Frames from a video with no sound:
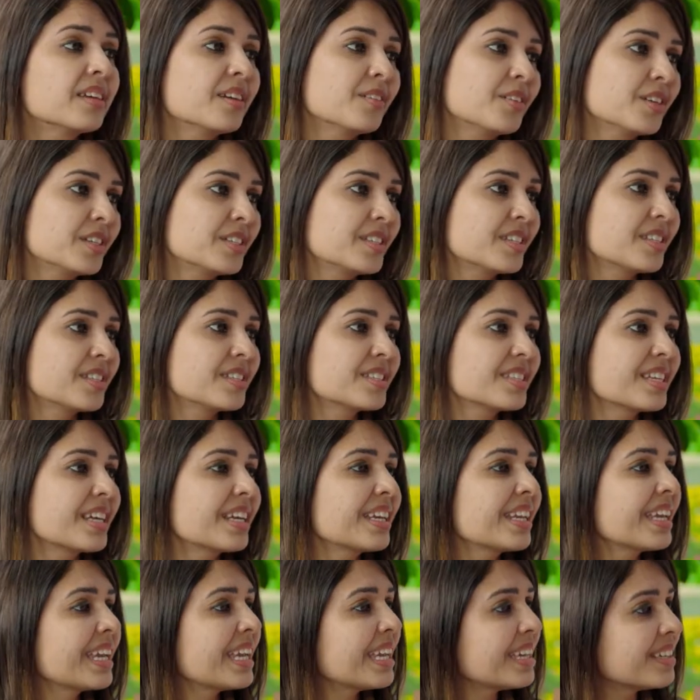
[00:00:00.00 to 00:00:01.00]
irritants
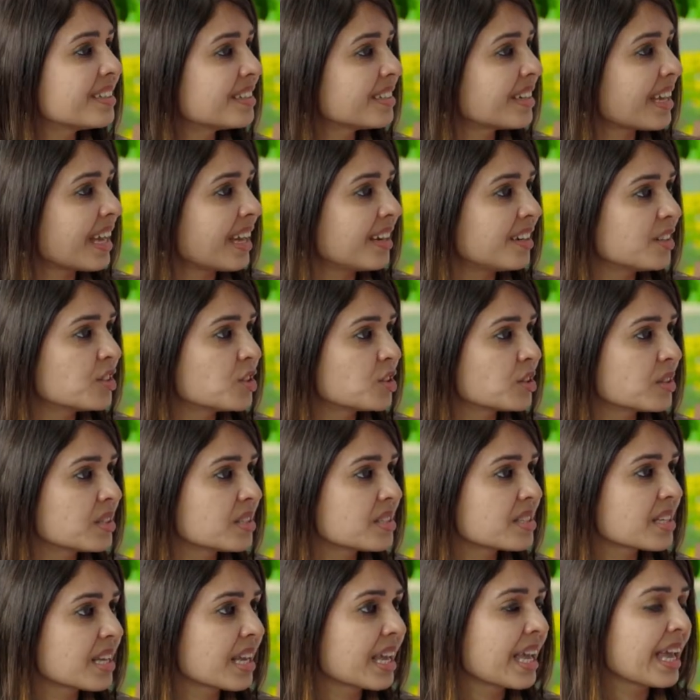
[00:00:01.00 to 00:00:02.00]
and hidden
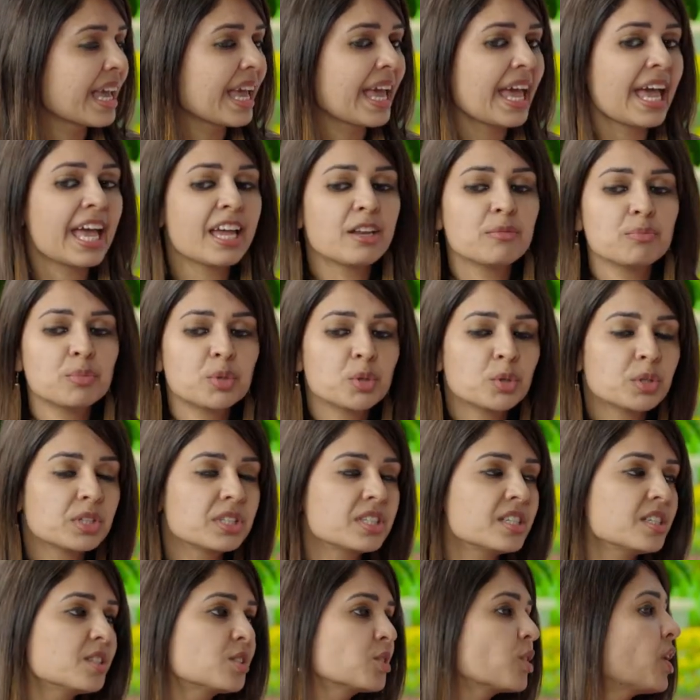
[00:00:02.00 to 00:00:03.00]
allergens, and
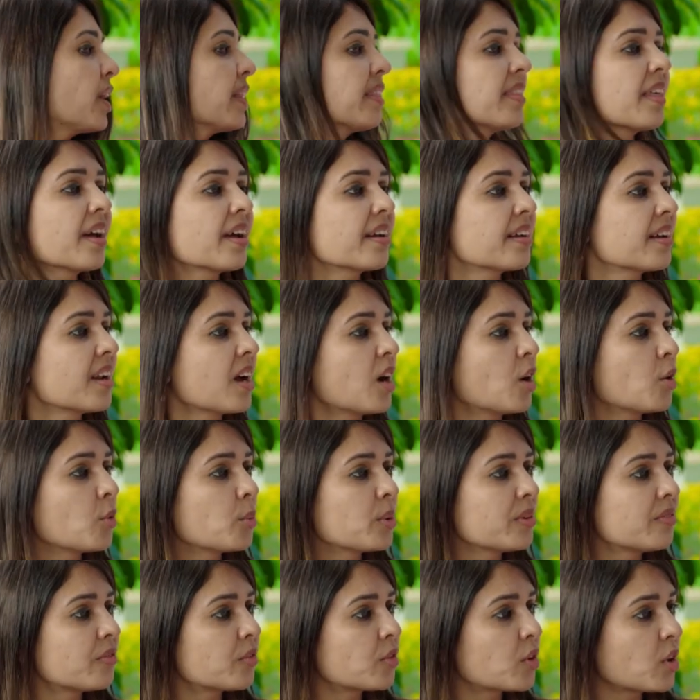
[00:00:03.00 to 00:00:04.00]
Purity's got that now.
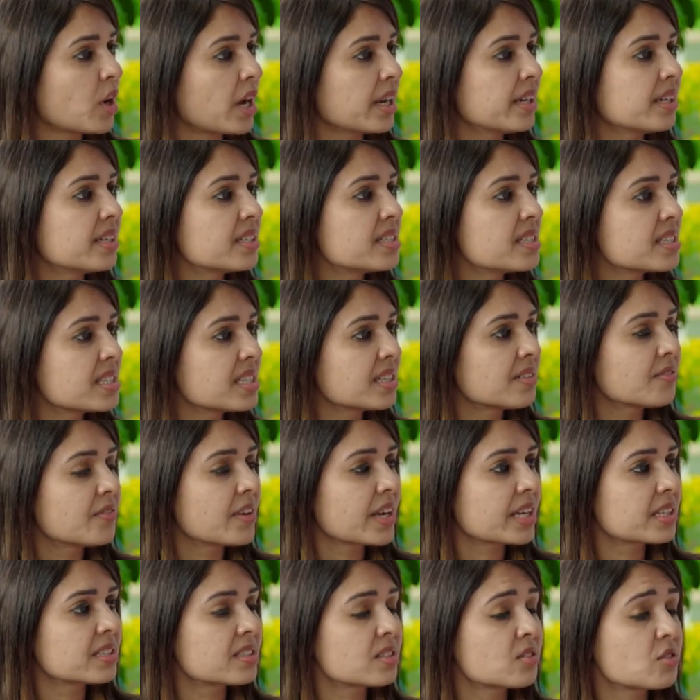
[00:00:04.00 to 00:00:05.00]
We've got a
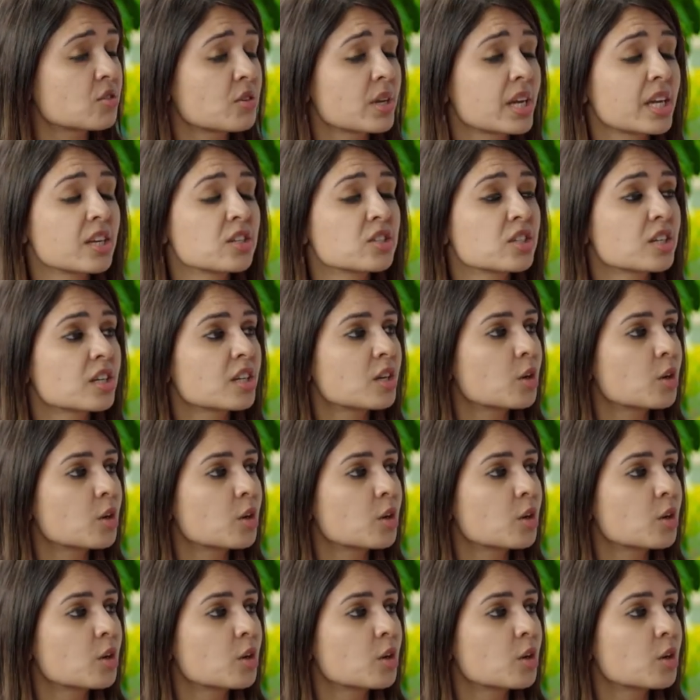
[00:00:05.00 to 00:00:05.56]
disinfectant range and a